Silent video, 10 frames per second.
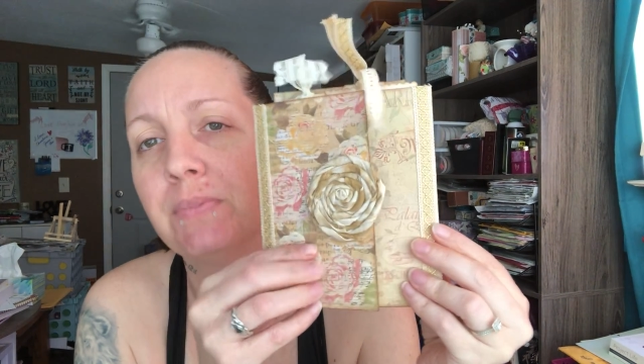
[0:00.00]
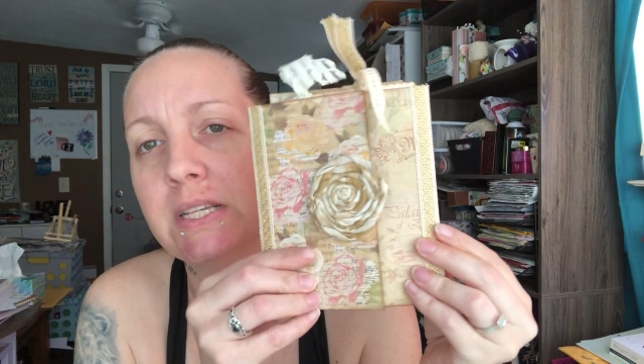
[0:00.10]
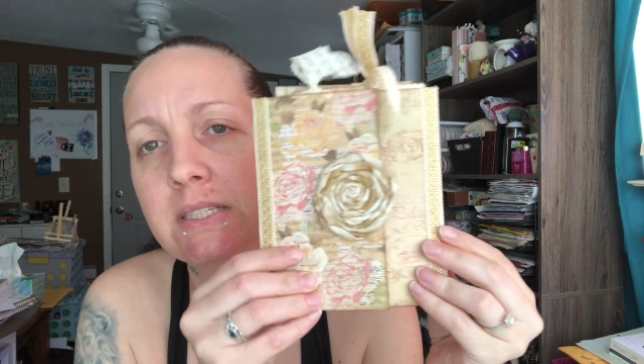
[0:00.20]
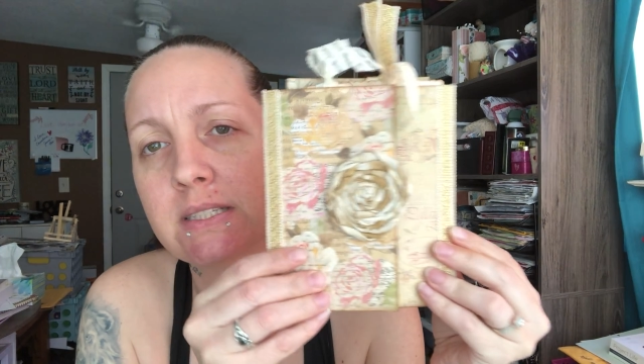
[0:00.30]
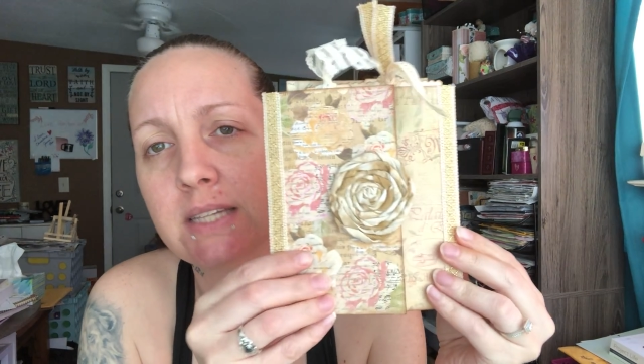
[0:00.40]

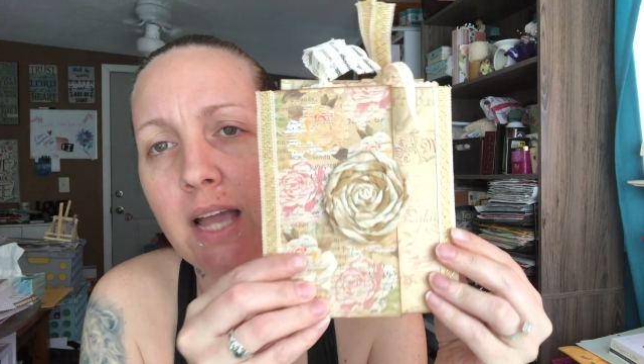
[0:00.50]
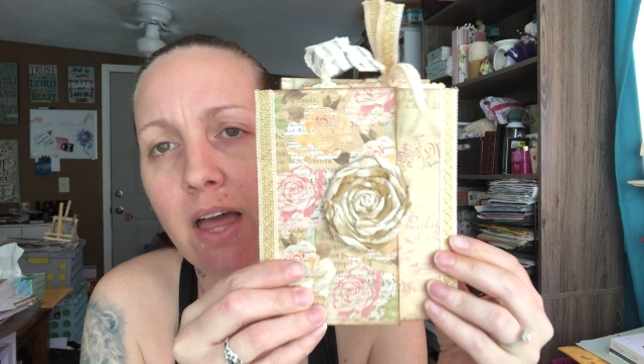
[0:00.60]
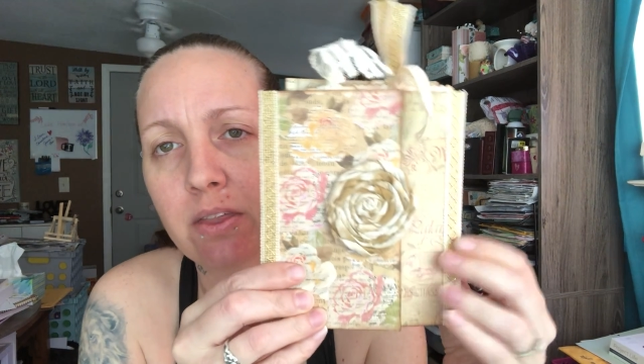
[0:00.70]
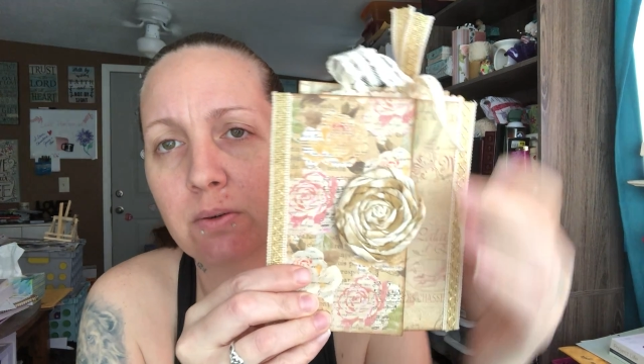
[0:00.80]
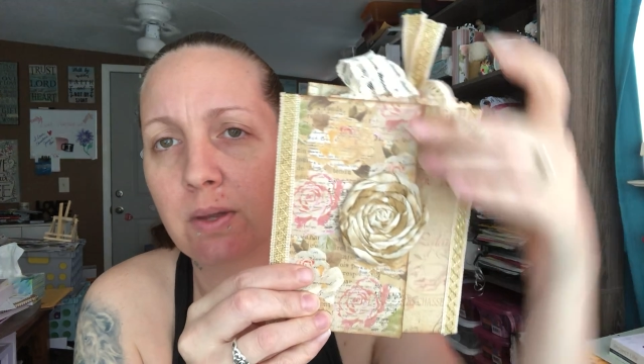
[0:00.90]
This is the
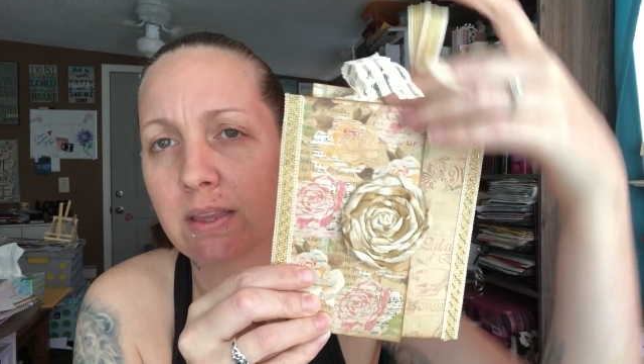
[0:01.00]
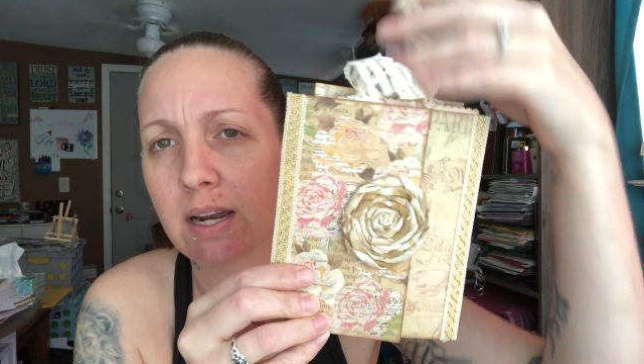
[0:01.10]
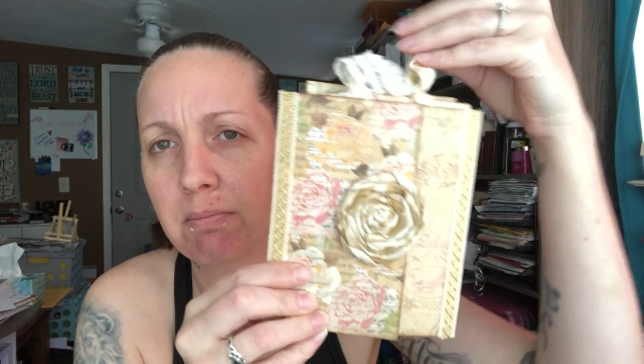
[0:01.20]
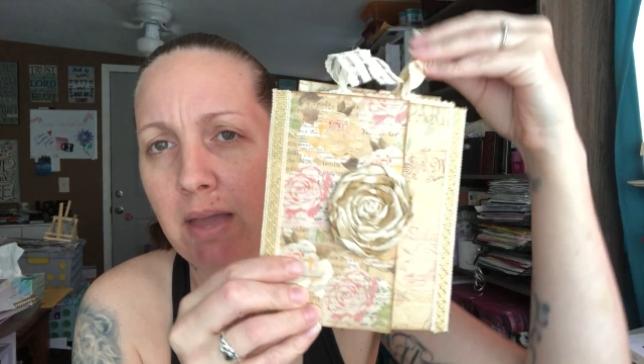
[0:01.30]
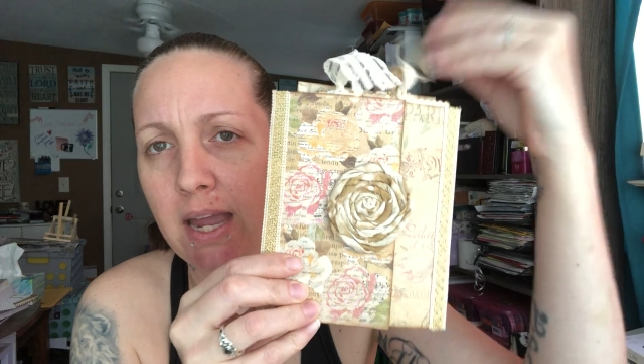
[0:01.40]
other one that
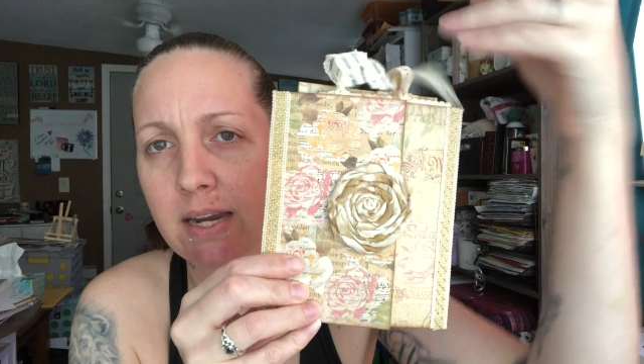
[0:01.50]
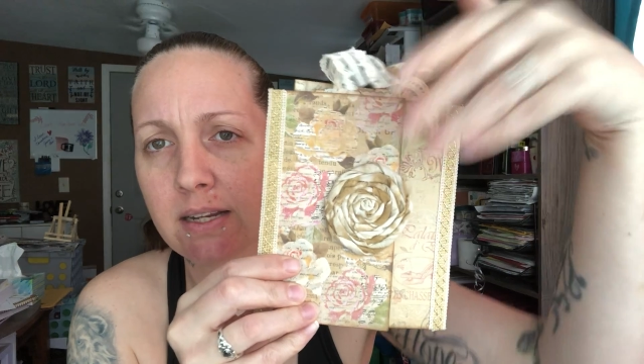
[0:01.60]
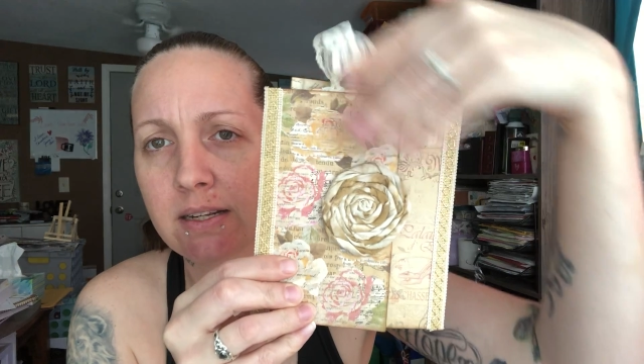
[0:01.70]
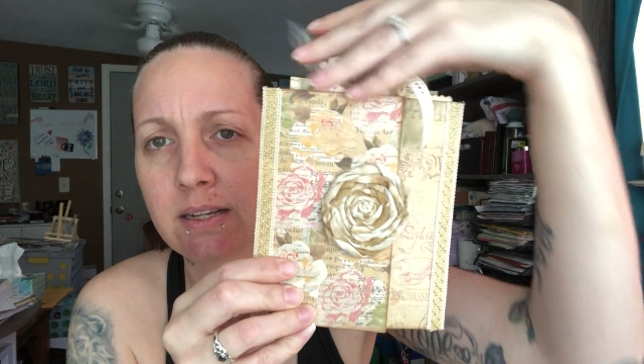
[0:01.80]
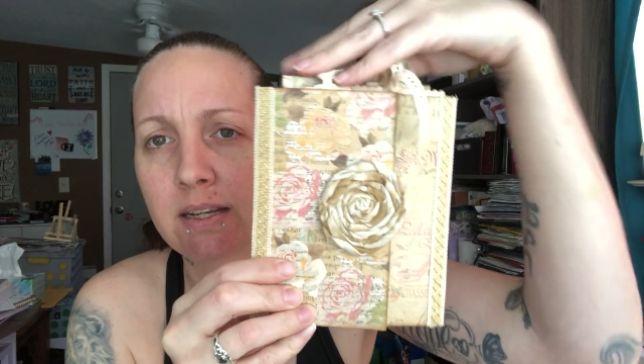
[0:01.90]
I made,
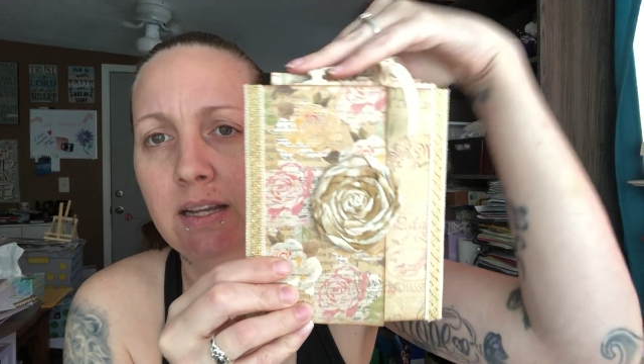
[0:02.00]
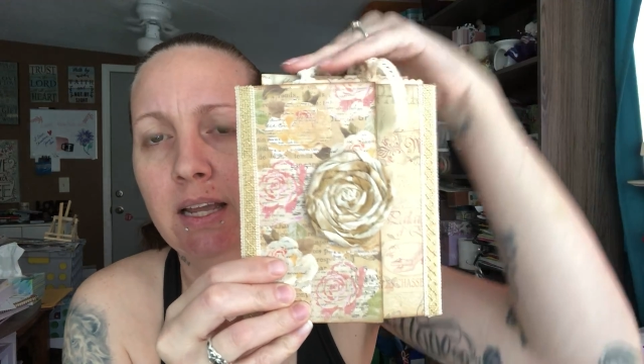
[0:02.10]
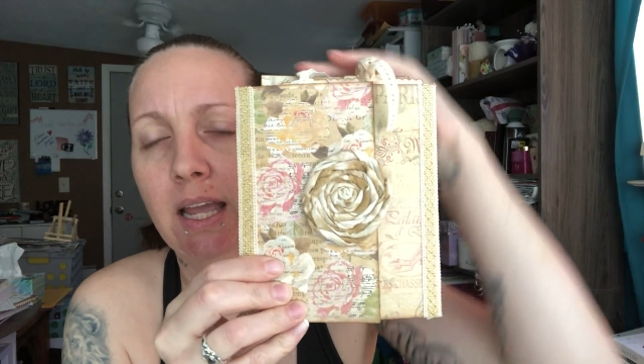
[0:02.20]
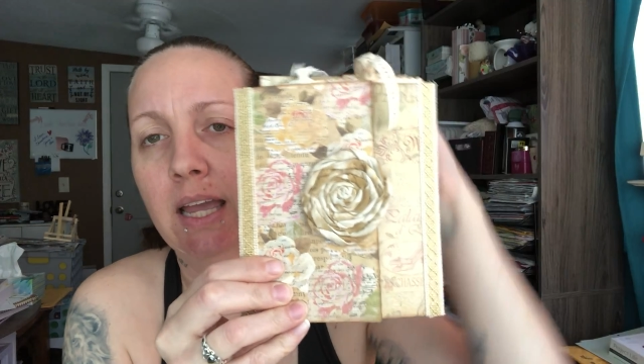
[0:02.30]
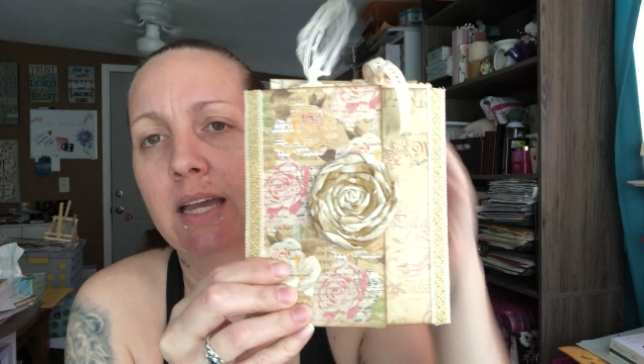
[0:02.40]

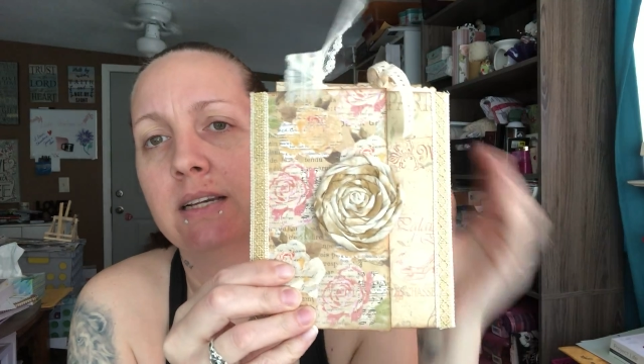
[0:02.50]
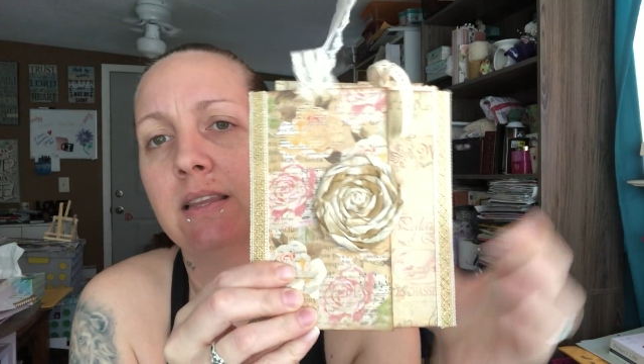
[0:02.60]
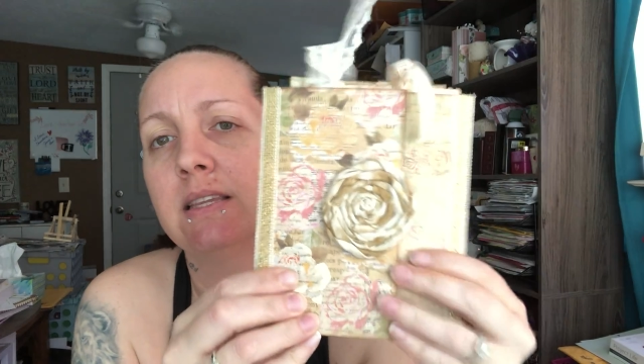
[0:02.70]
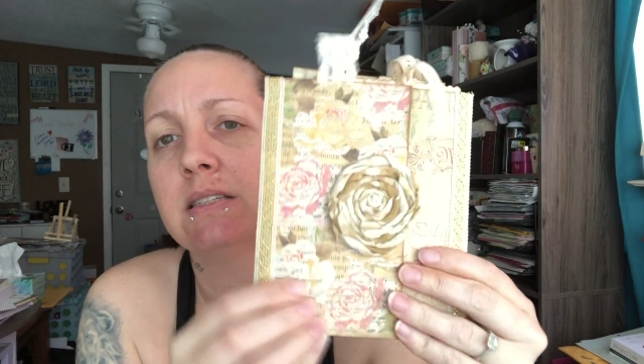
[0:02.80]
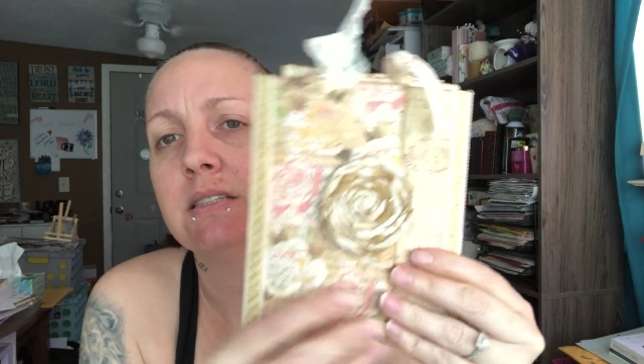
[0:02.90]
and
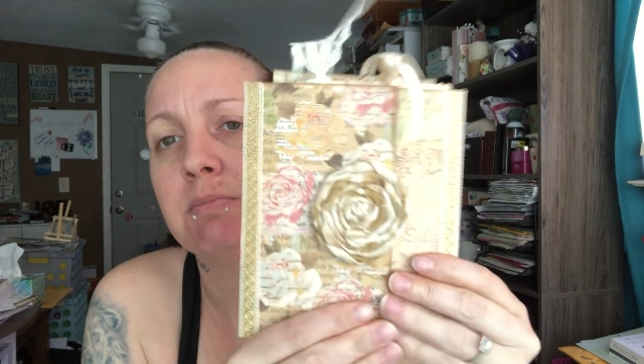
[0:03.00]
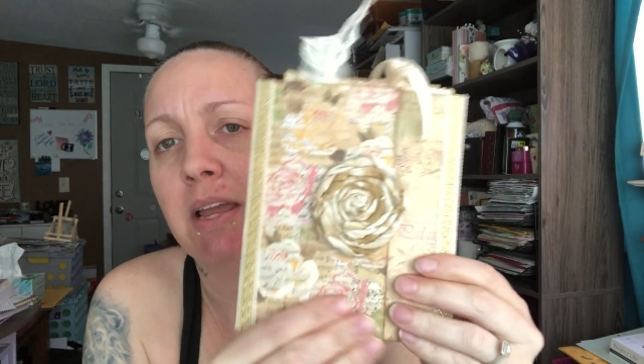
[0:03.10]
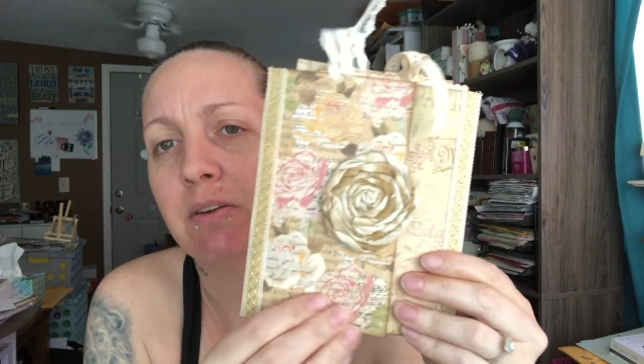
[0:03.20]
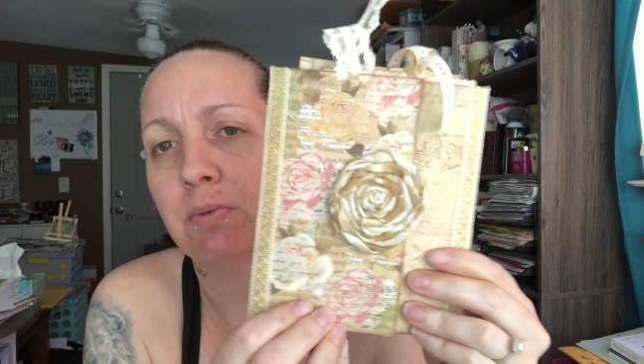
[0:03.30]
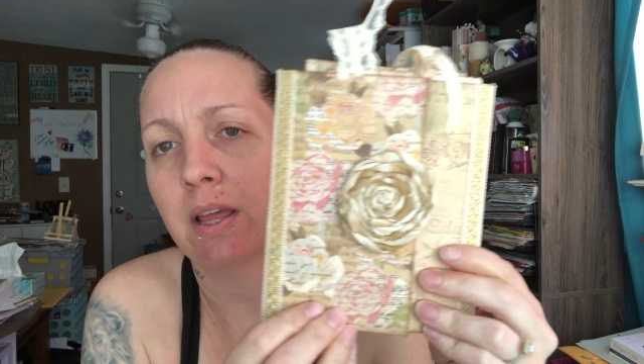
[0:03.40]
this is
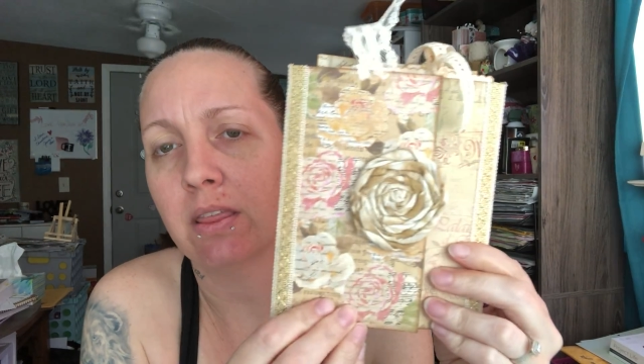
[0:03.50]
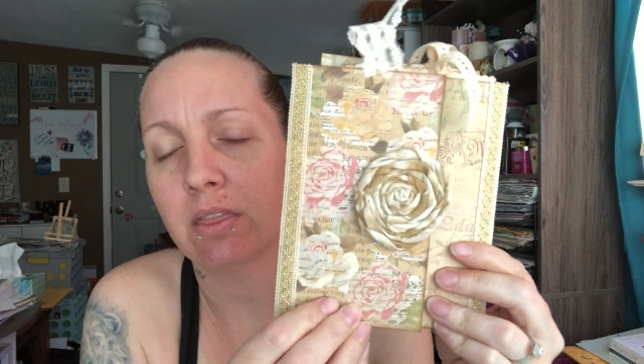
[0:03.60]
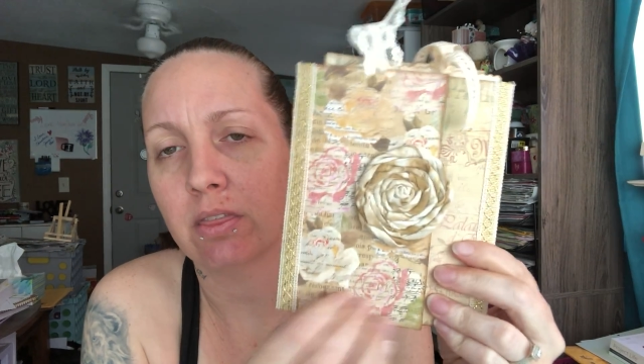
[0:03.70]
made with